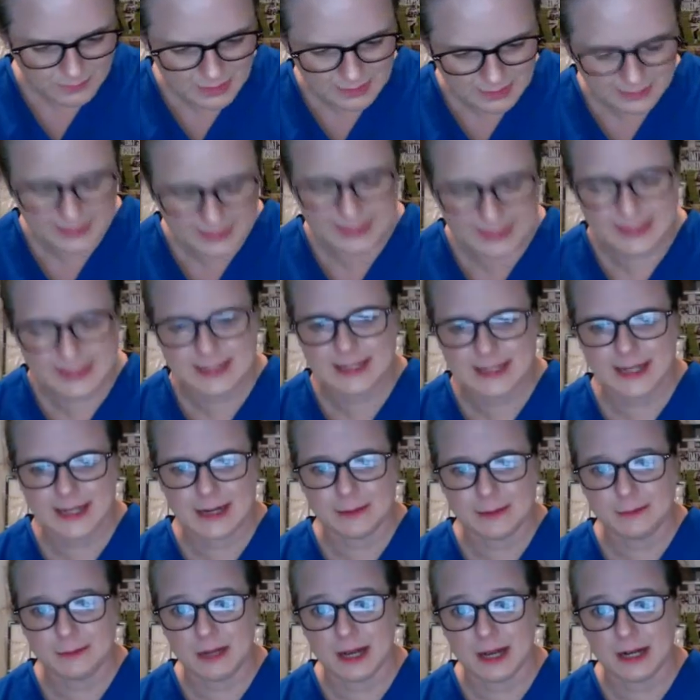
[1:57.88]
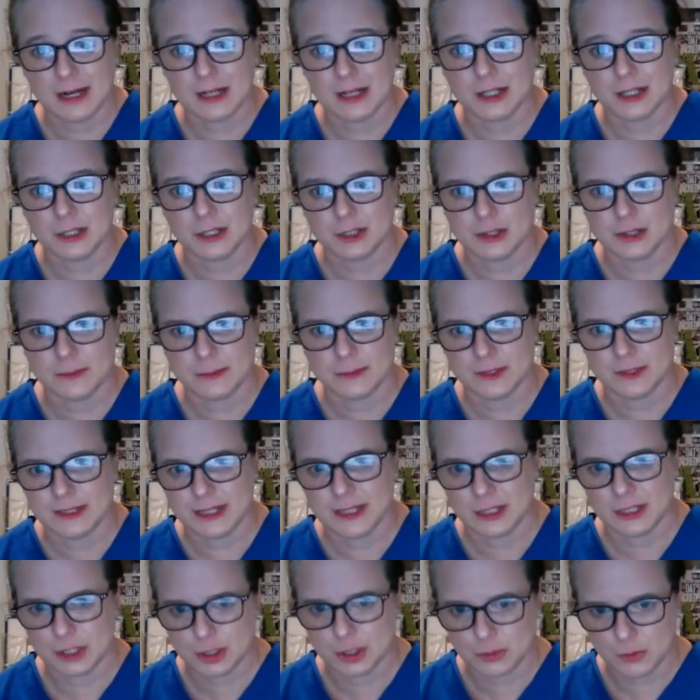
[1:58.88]
Like I said, I'm not
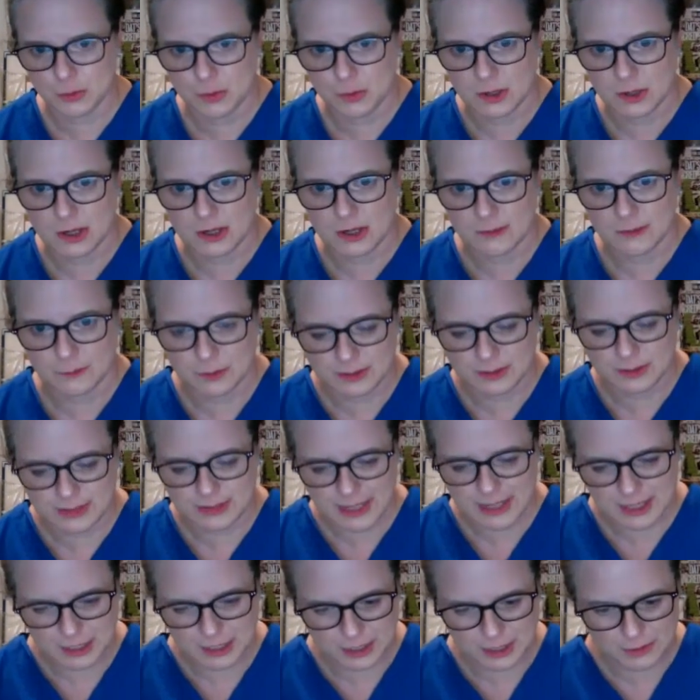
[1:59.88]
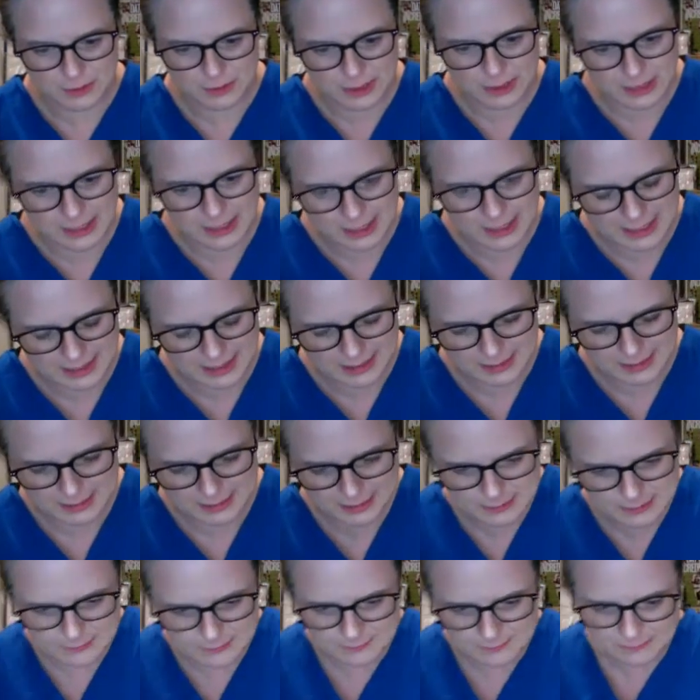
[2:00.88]
100% sure of what that unit
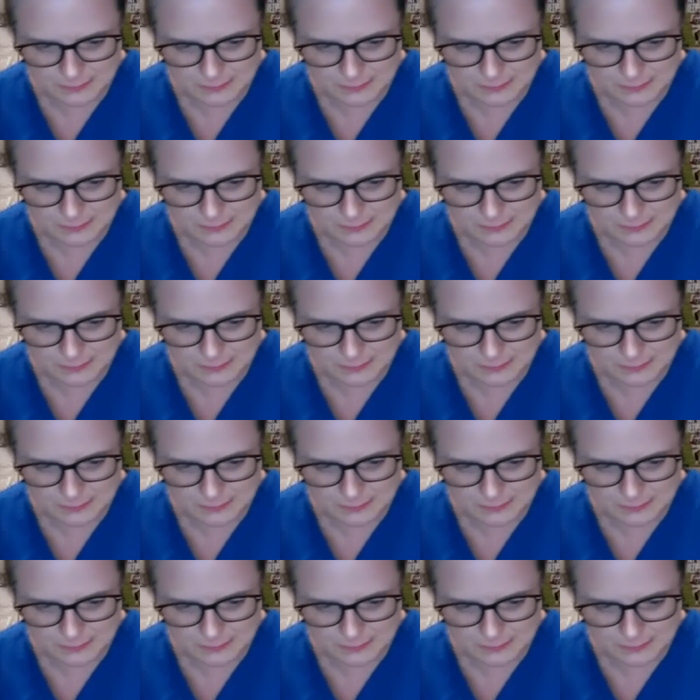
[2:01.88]
is.